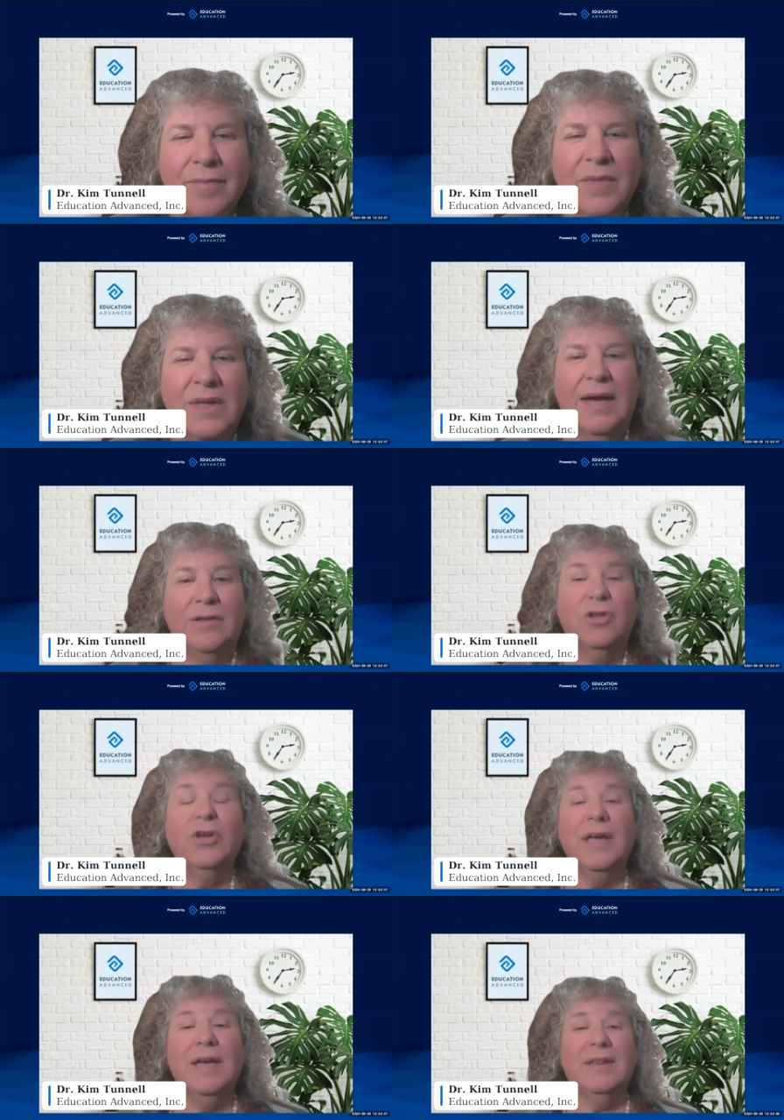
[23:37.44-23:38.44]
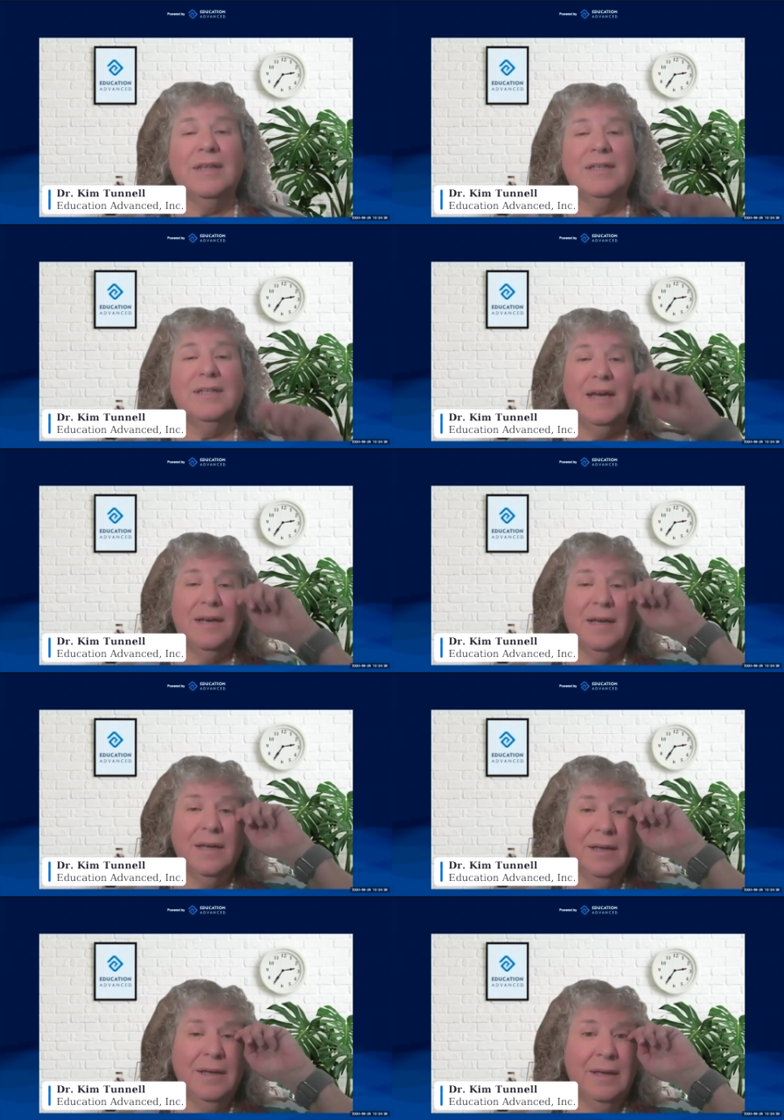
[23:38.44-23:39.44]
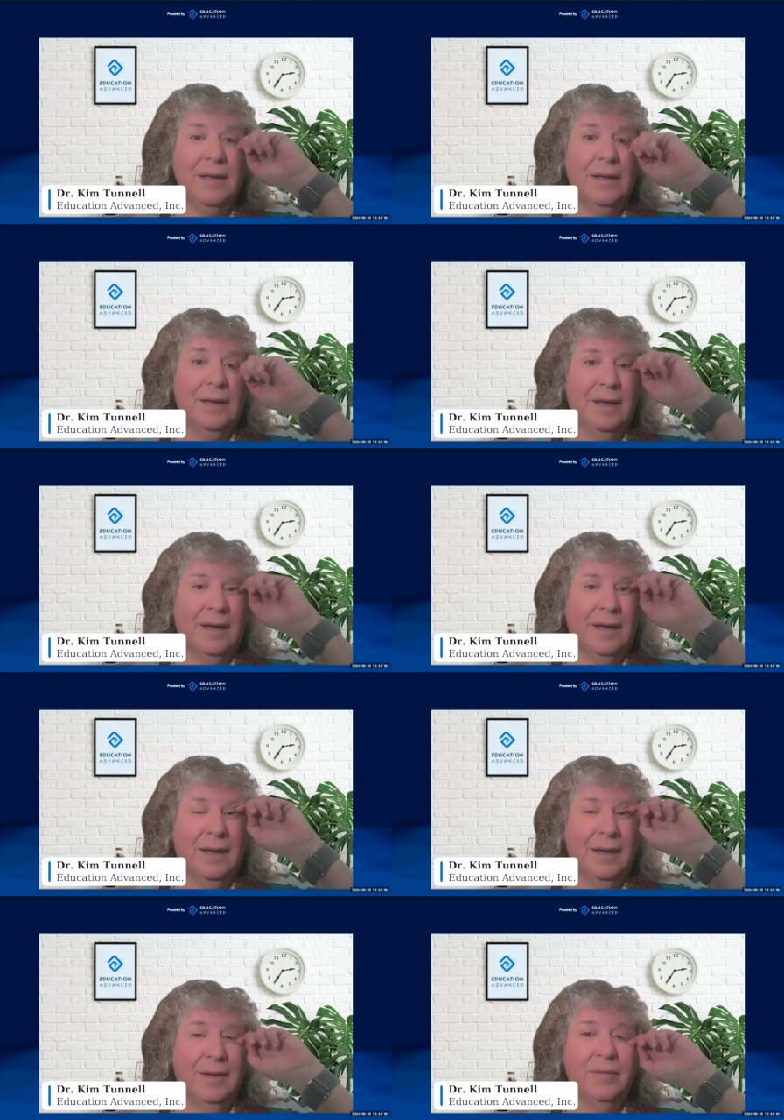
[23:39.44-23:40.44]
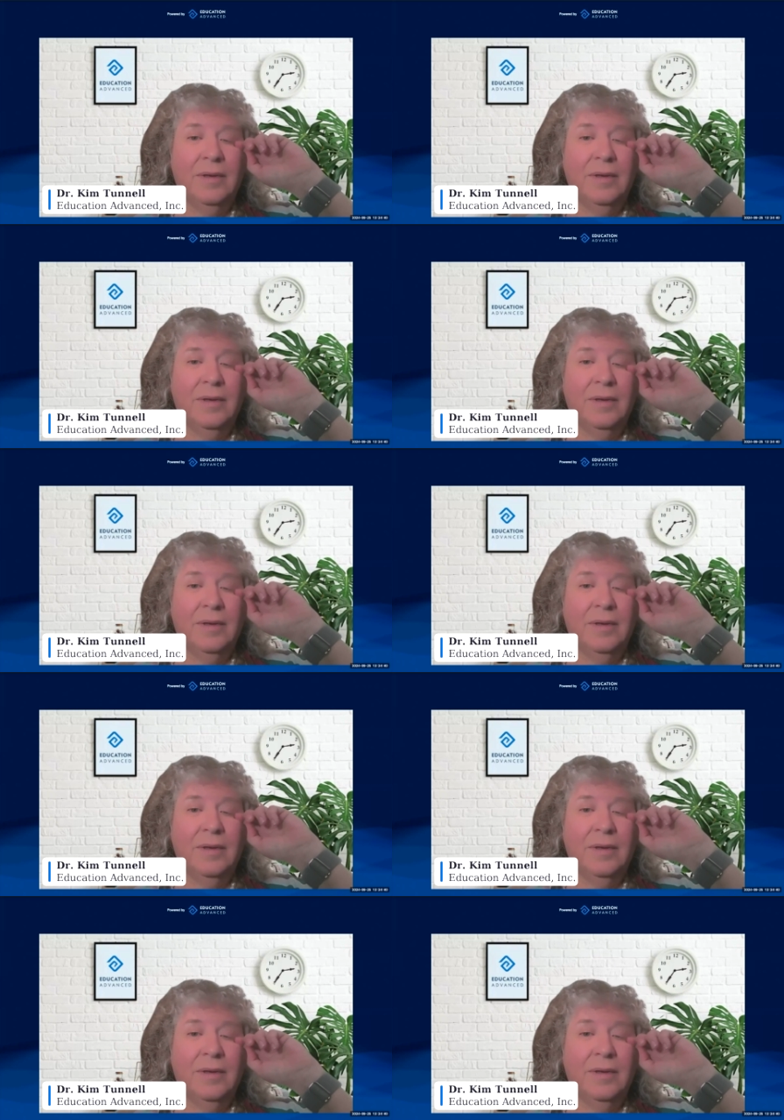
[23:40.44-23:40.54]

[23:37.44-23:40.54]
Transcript: yeah, looking at the data uh,